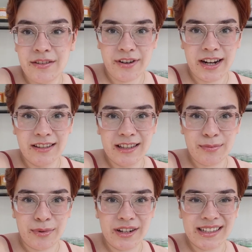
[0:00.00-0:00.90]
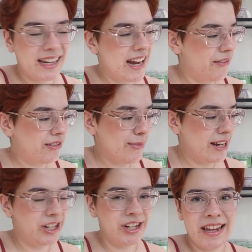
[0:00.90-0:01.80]
And the final lip product that I have to
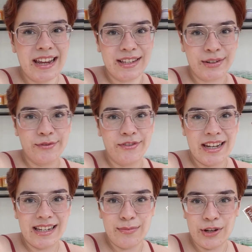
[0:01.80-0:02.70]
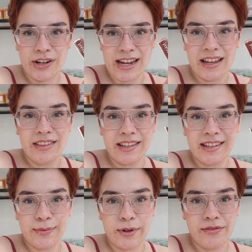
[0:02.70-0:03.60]
mention is from Fenty Beauty, and
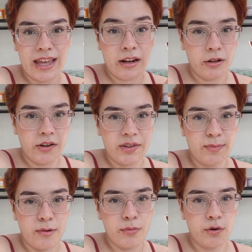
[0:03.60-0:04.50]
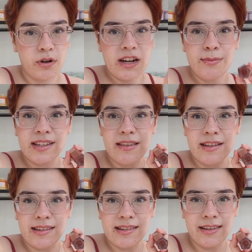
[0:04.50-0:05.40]
this is one of their Gloss Bomb creams, and
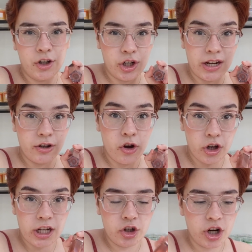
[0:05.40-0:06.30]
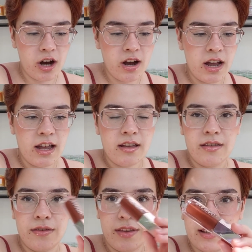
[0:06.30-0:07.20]
this is in the shade Cookie Jar.
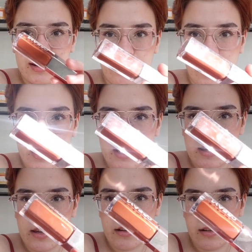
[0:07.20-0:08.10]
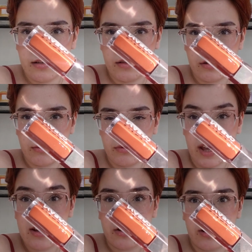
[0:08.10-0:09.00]
This right here, oh,
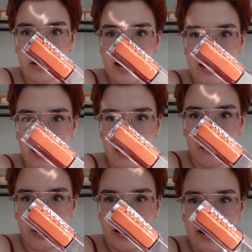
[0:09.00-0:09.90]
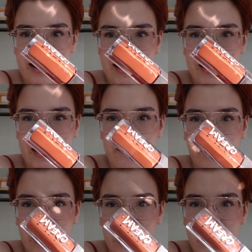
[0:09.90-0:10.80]
there you go, you can see the color really nicely.
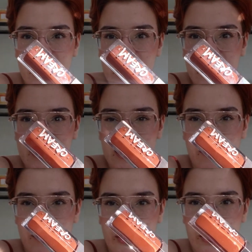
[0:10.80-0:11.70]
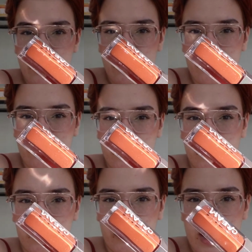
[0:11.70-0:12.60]
It's a beautiful
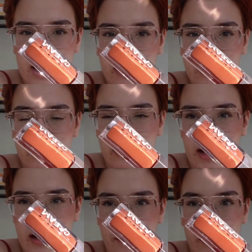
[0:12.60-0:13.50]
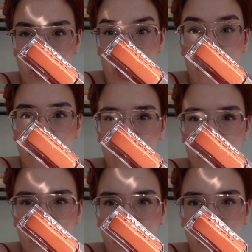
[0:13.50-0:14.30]
brick like brown,